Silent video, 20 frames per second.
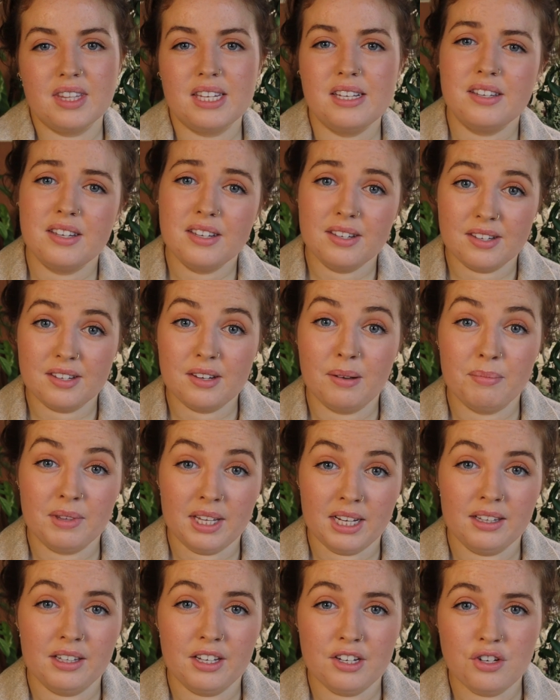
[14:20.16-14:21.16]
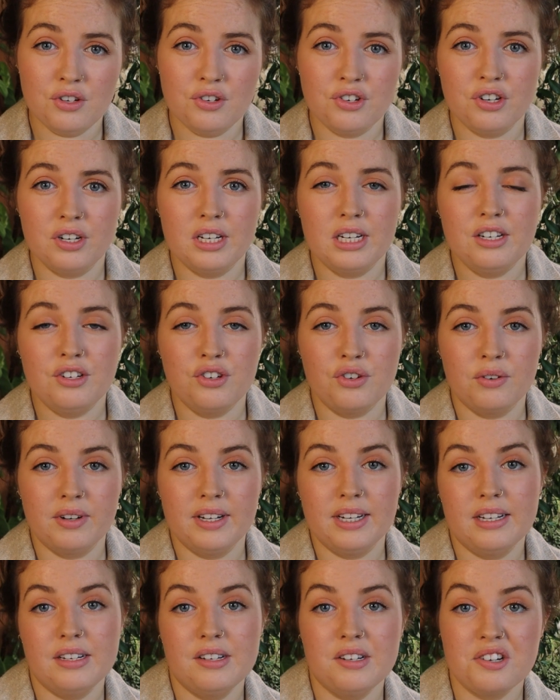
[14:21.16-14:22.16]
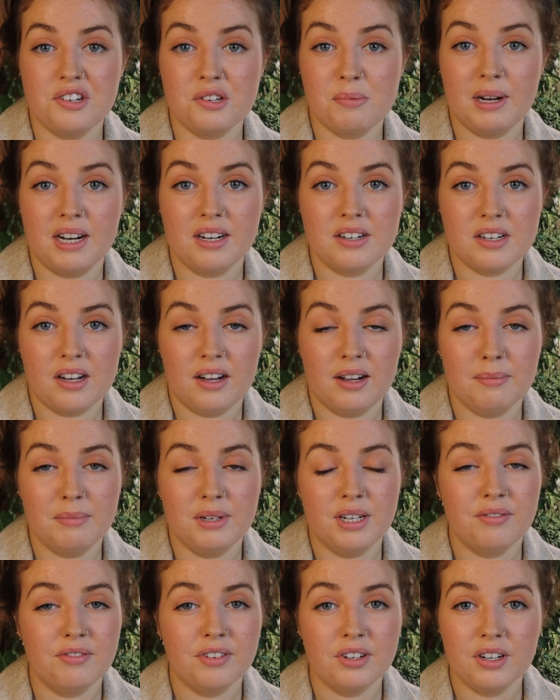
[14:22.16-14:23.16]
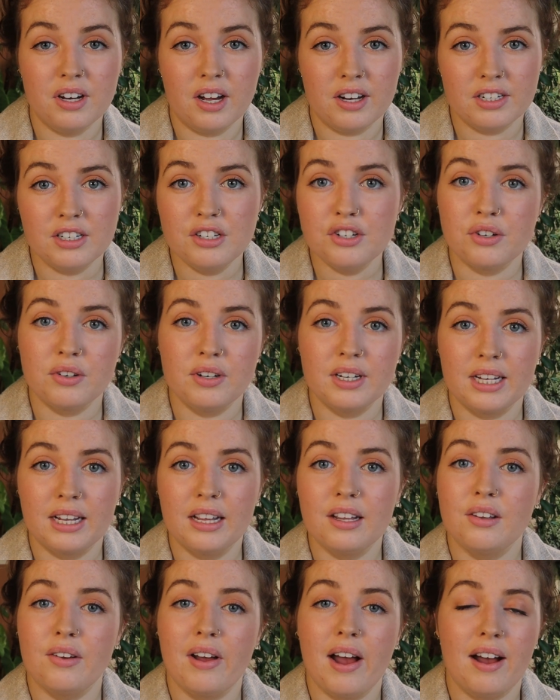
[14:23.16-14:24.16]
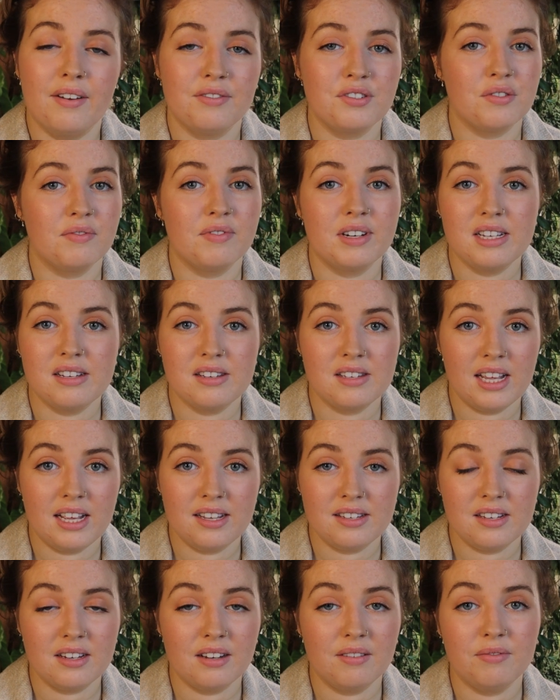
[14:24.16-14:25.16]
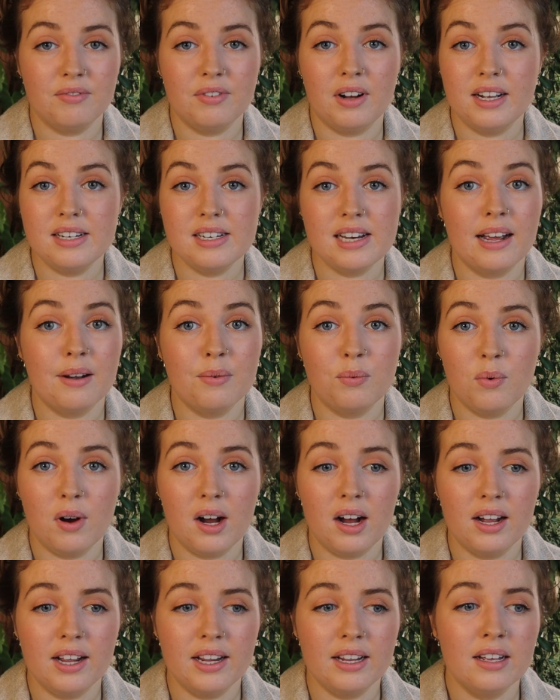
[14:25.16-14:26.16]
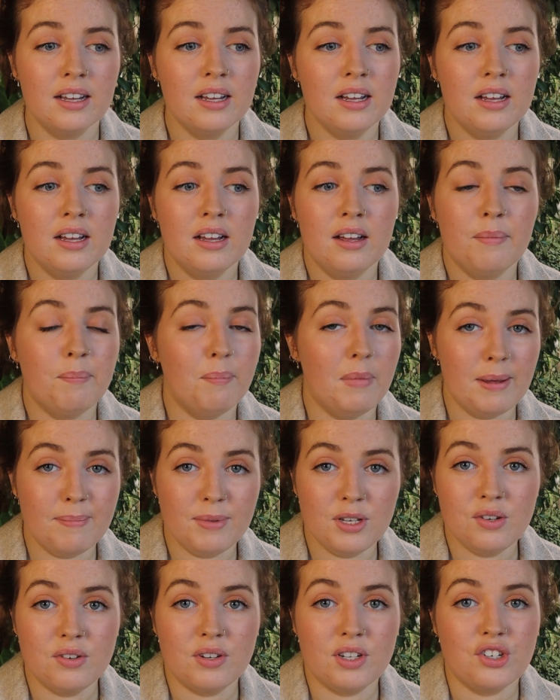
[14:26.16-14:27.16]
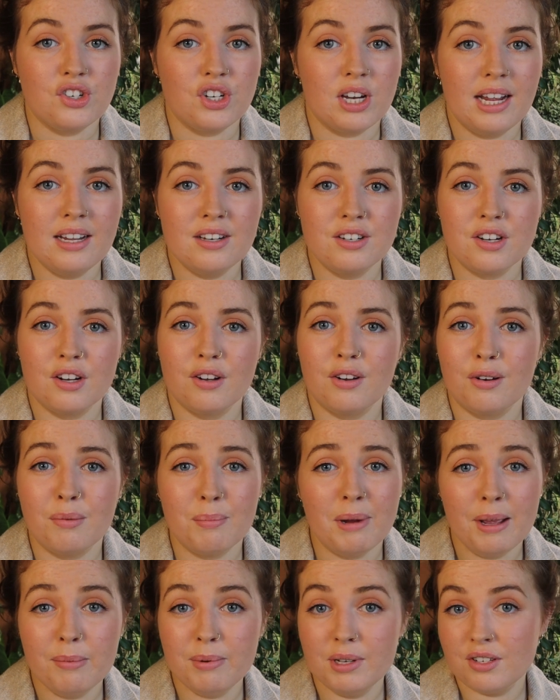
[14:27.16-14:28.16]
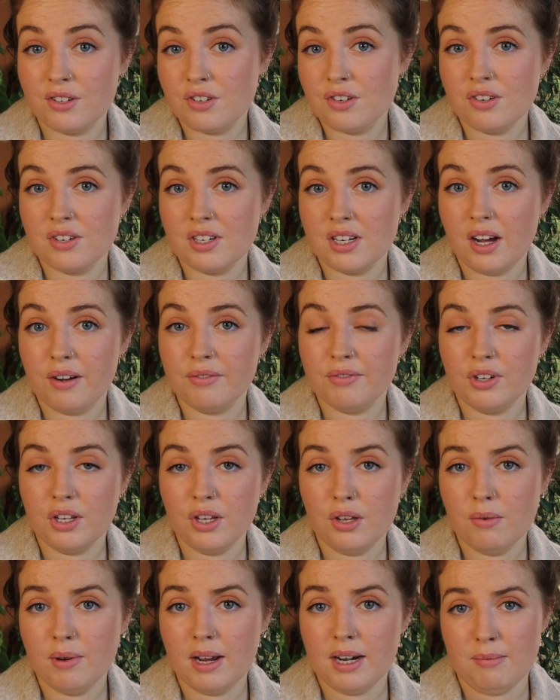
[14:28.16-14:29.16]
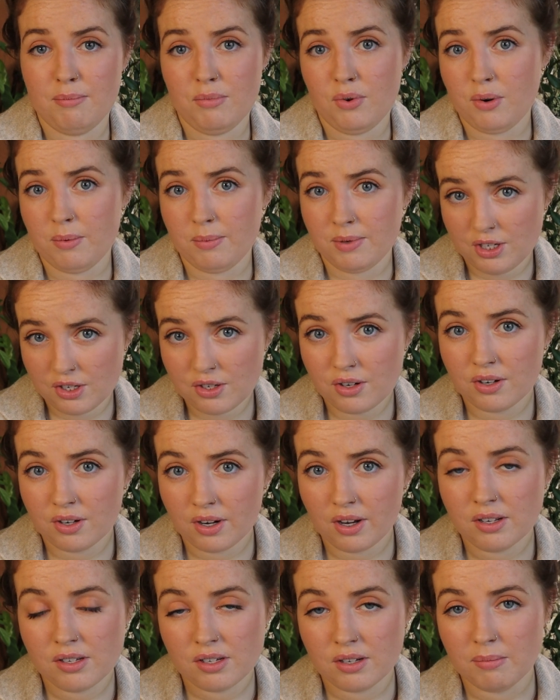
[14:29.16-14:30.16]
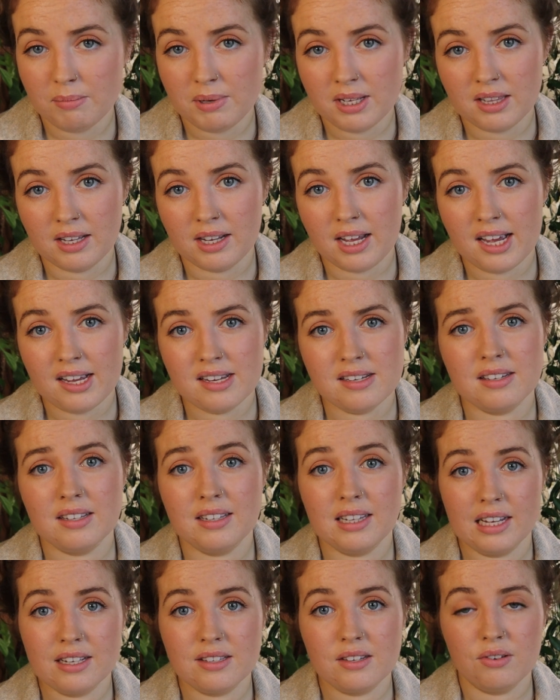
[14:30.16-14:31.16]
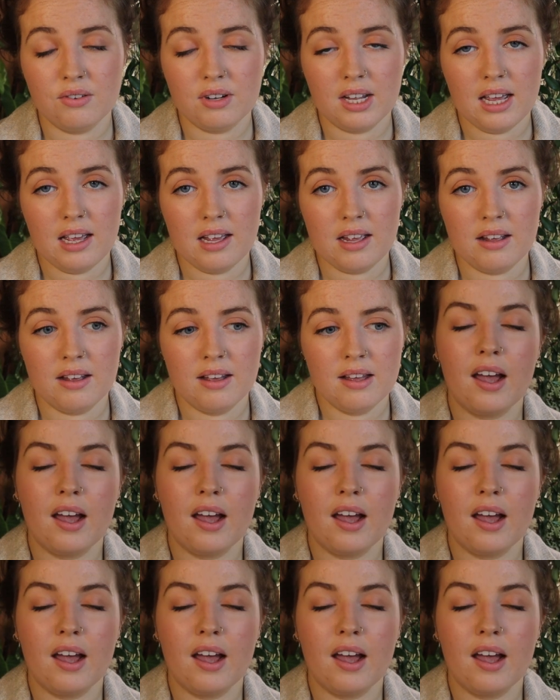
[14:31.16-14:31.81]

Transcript: This is something that you should enjoy in your spare time, and if you're not enjoying it, you have to reassess it and find out why. Maybe you can change it, or maybe it's just not for you anymore, which could also be the case, and that's okay.